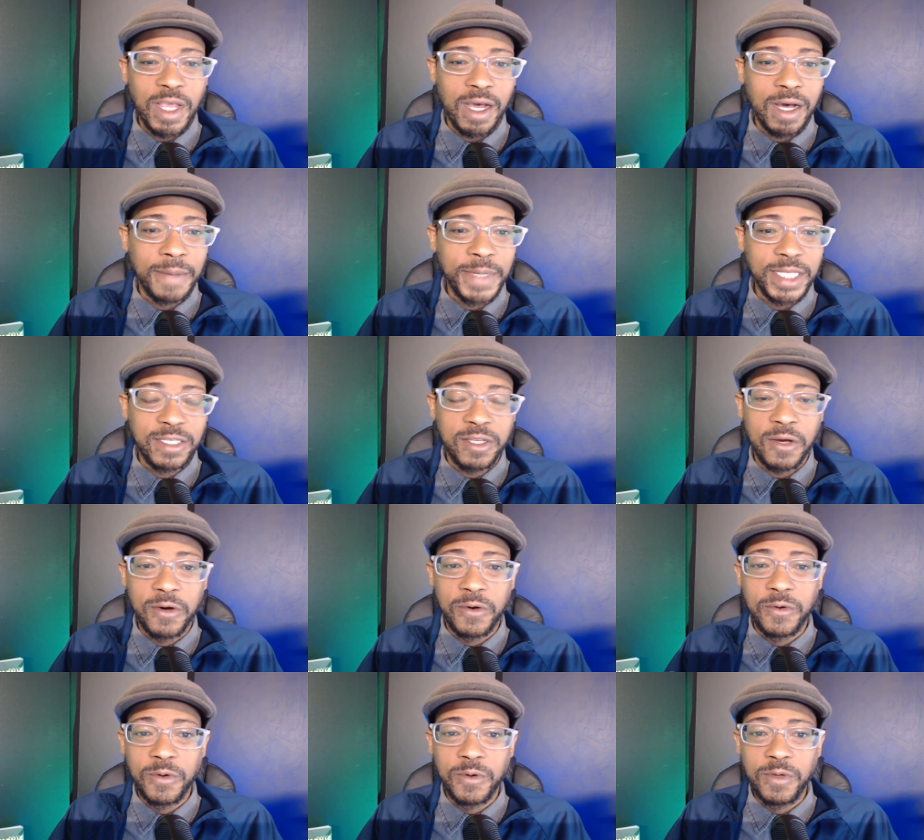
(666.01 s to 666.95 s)
Um, and
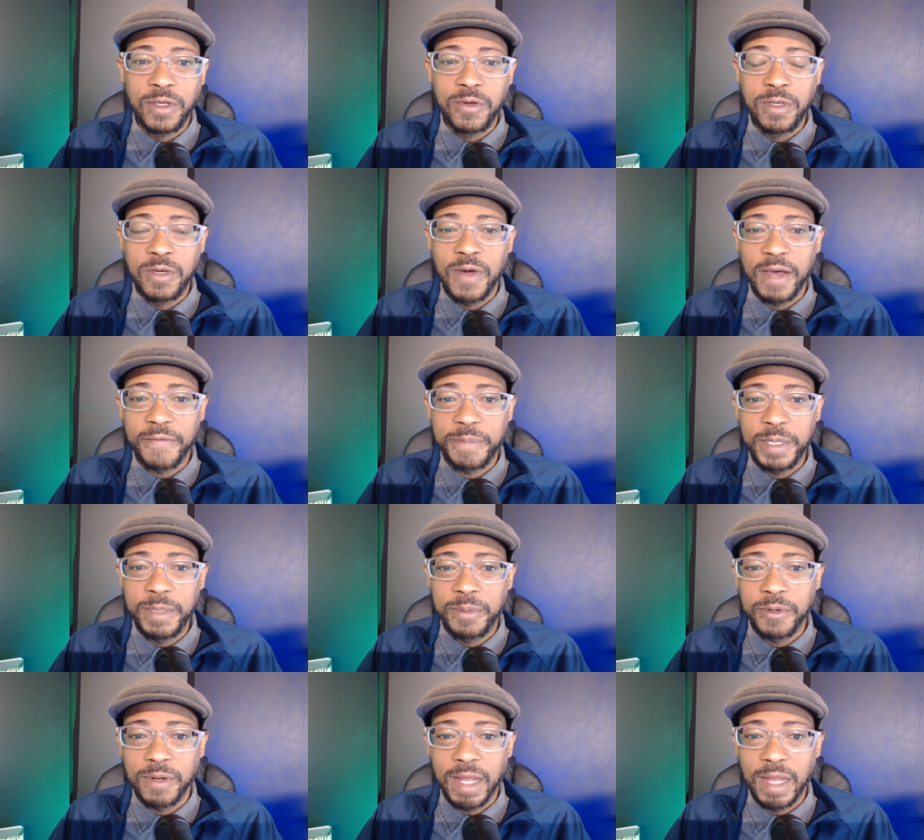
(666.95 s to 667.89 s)
so you you have
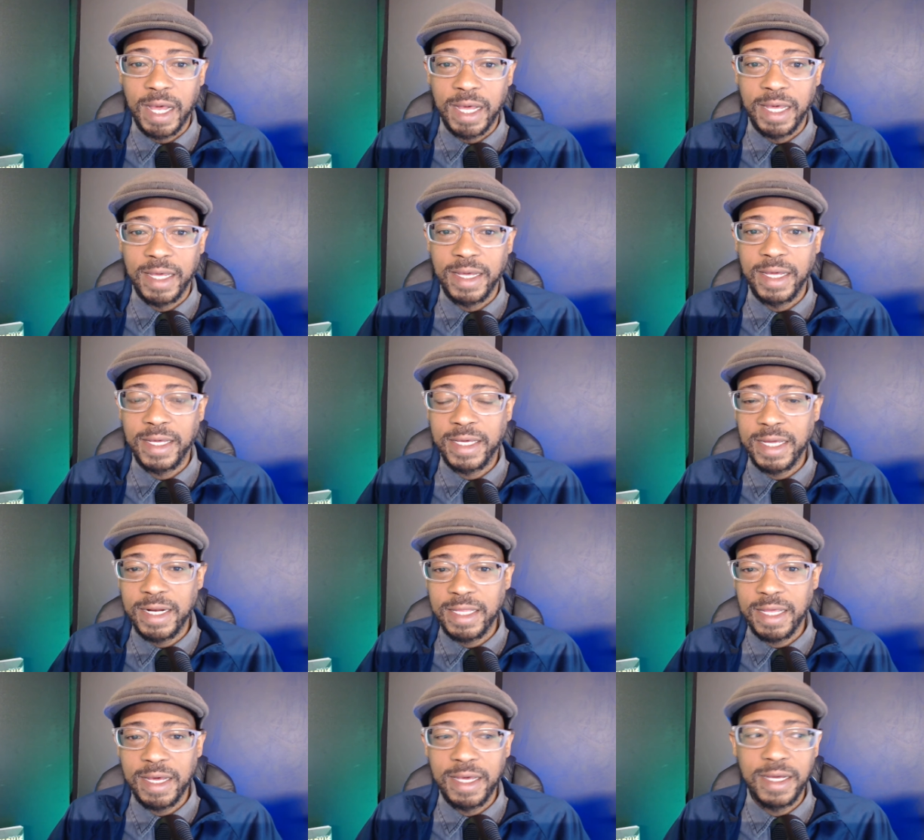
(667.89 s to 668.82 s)
people like
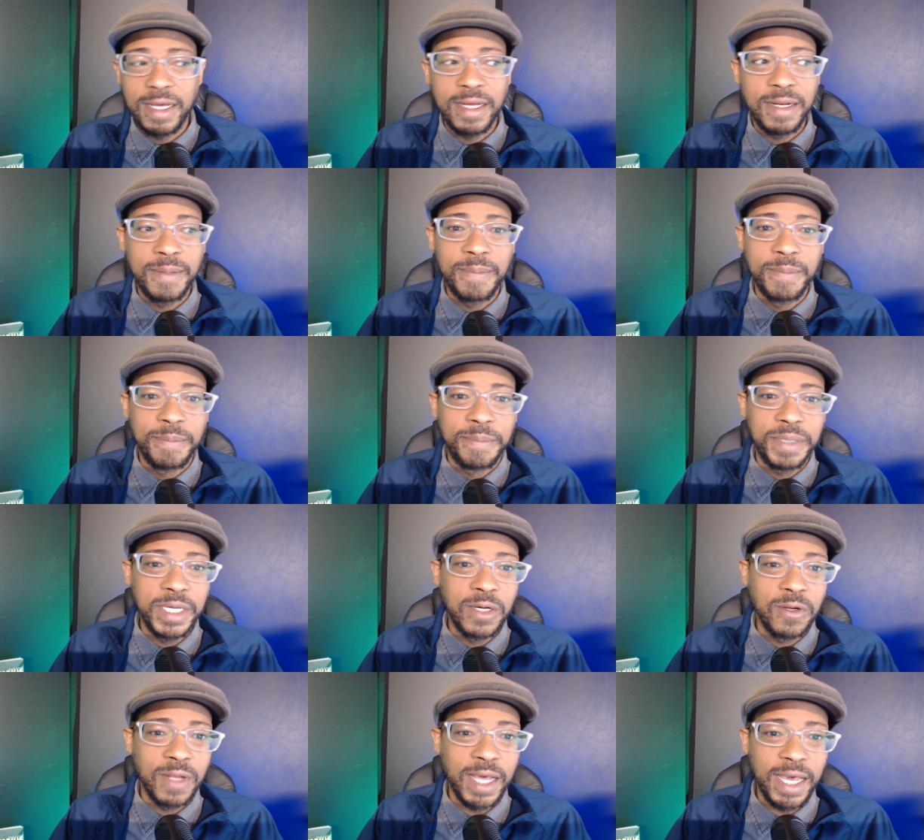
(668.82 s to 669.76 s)
Kenneth Hagin,
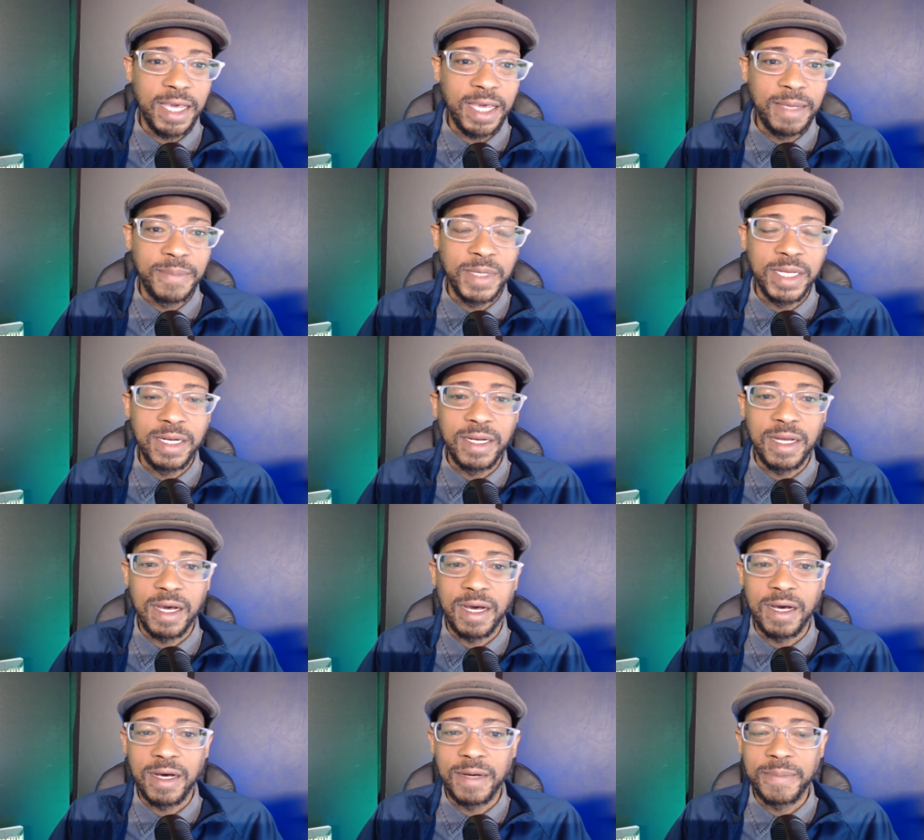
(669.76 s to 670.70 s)
Bill Hamon.
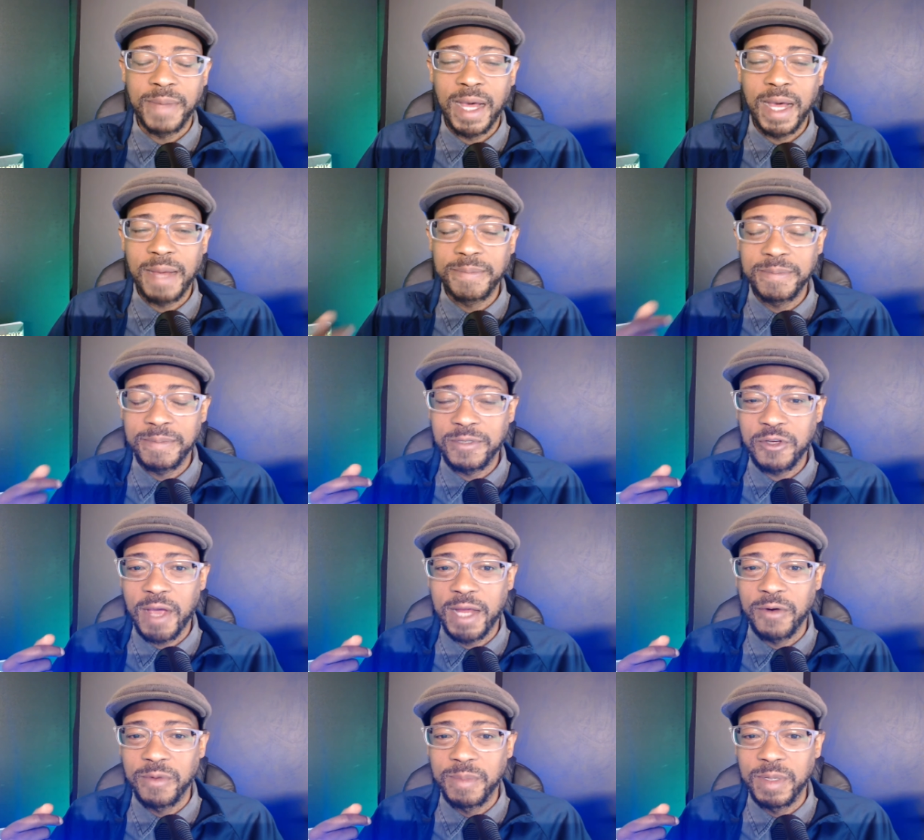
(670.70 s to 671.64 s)
Um, I'm
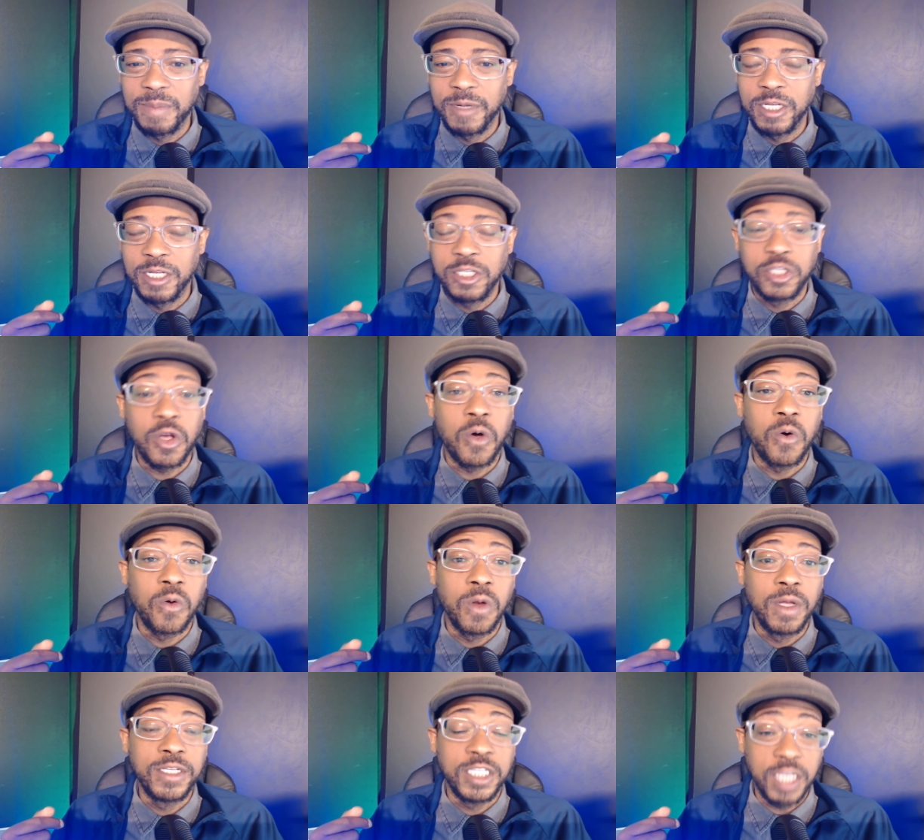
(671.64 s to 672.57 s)
trying to remember
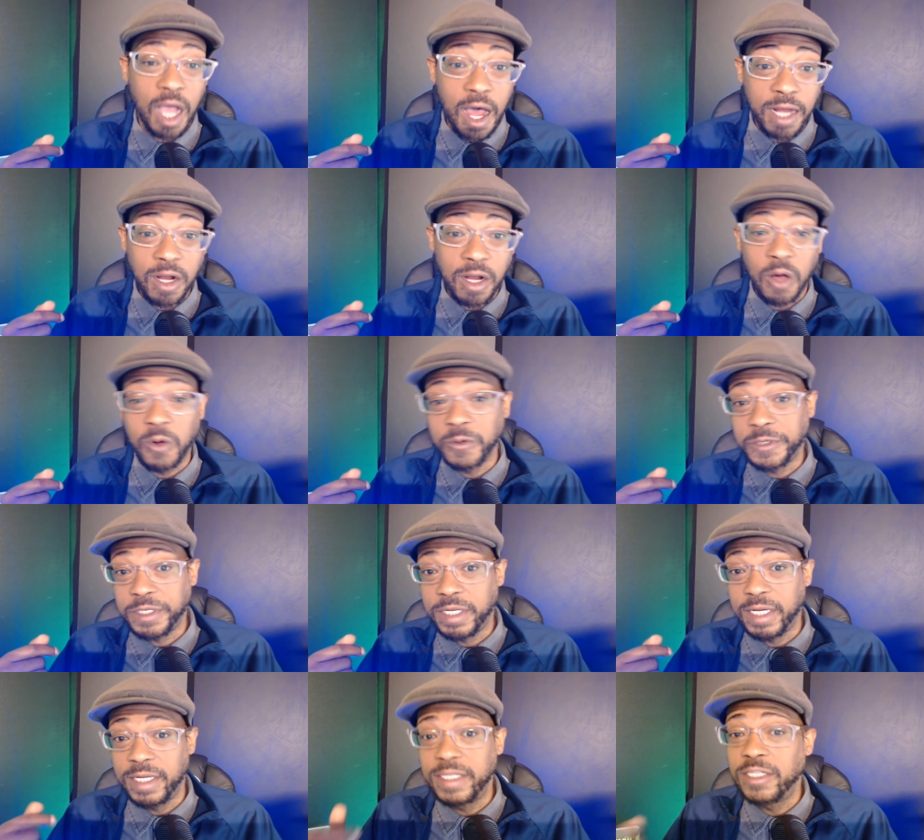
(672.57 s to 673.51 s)
Joel John
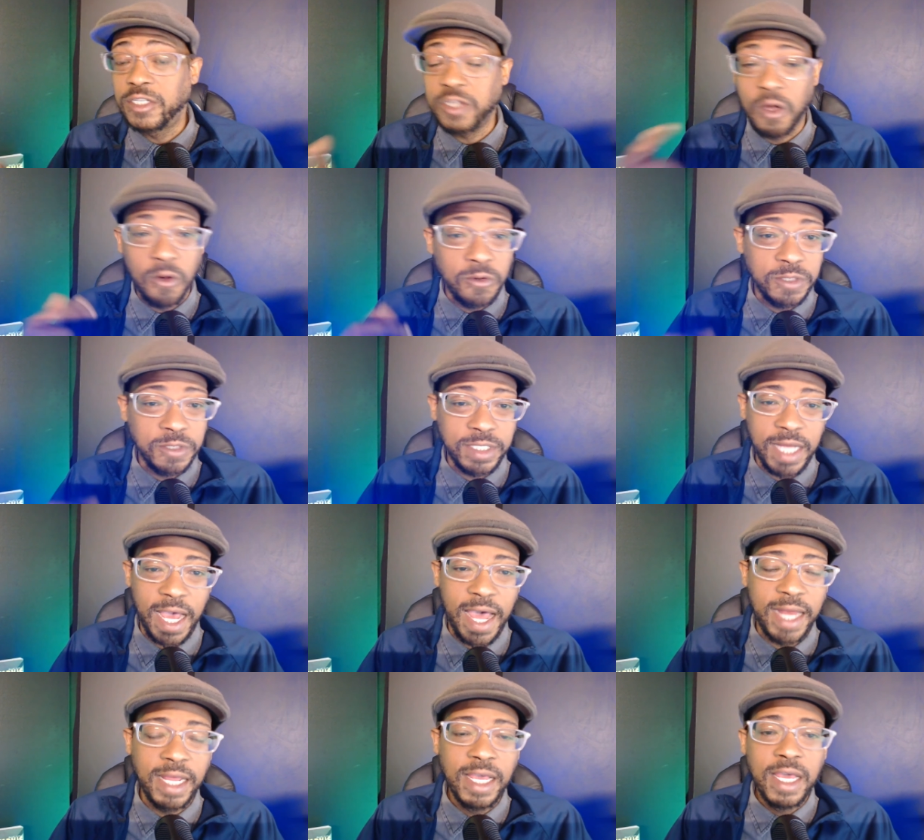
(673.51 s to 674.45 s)
Osteen, Joel's
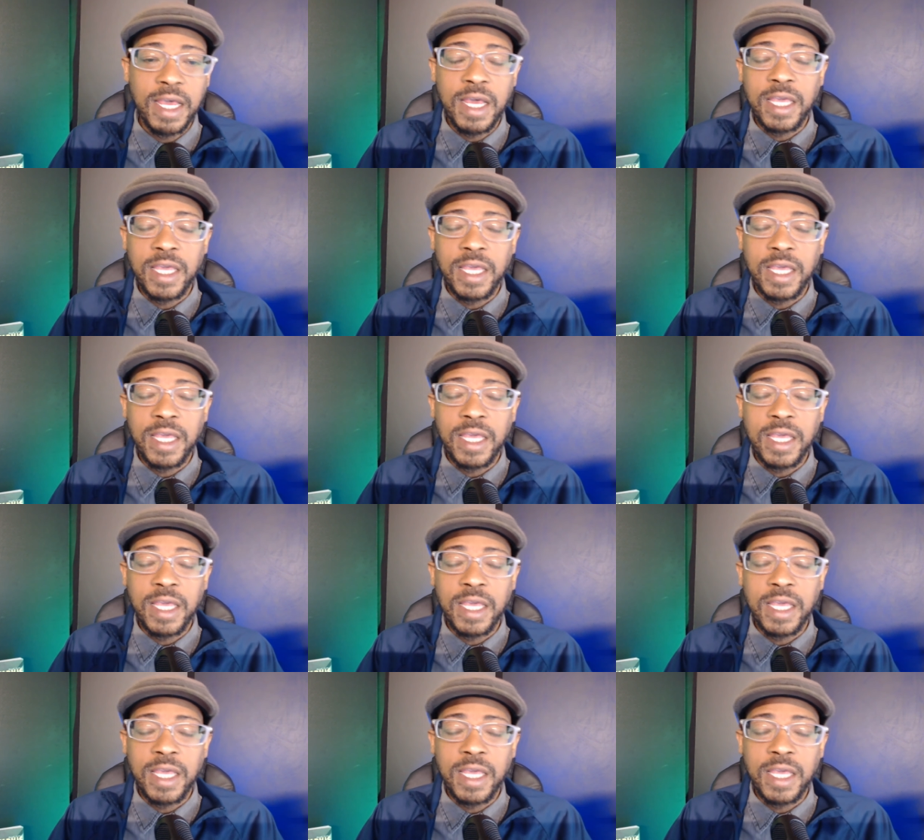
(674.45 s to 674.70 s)
dad.